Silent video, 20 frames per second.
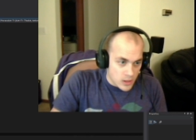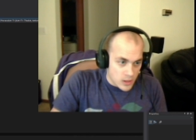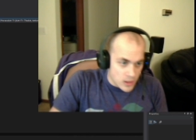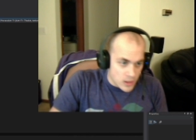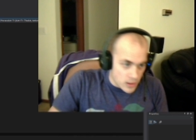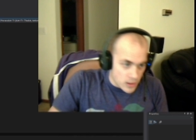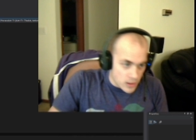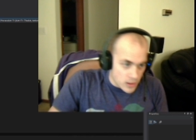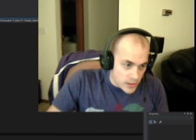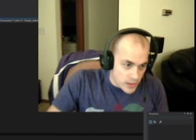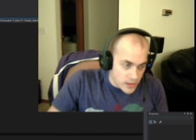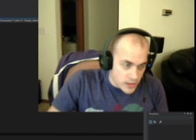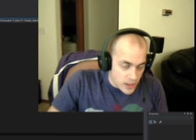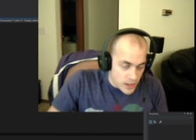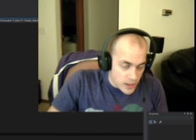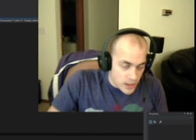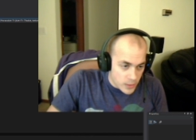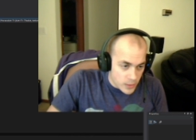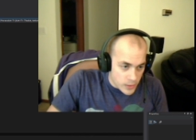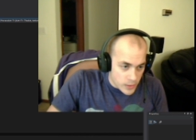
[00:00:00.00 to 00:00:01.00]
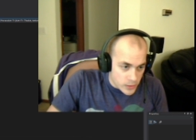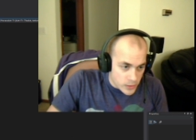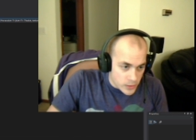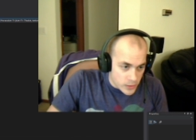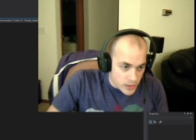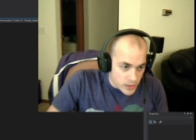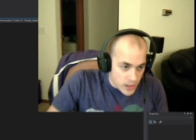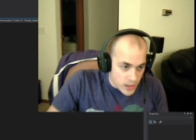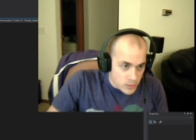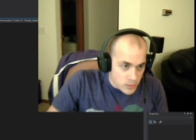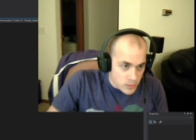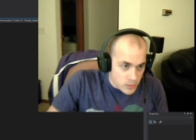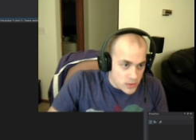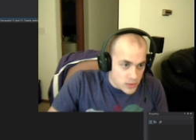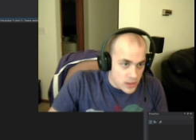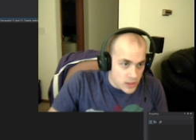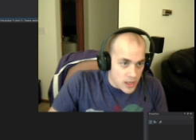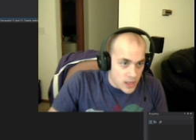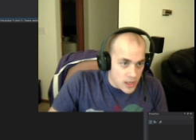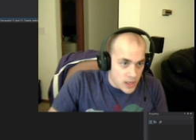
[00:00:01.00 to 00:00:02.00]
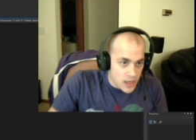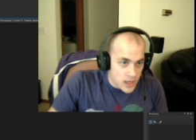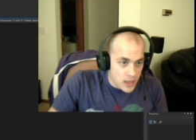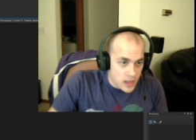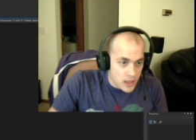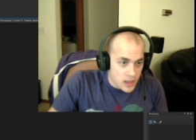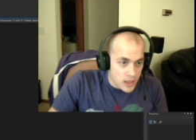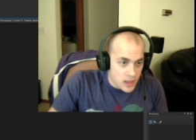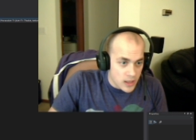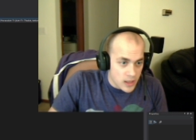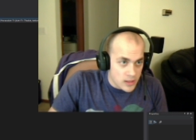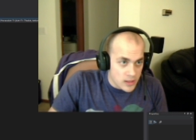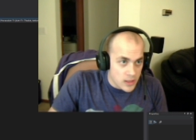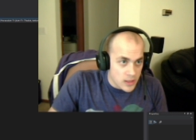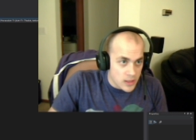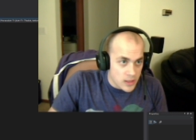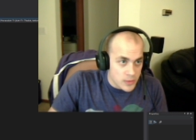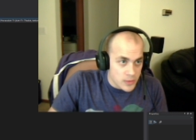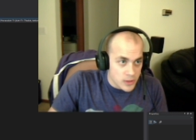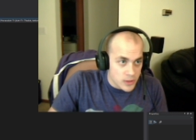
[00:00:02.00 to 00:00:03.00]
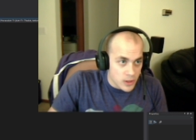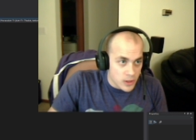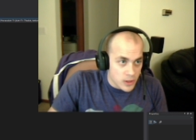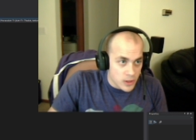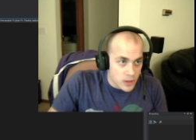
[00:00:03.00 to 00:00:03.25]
Uh, right there, we do the count, and I'm just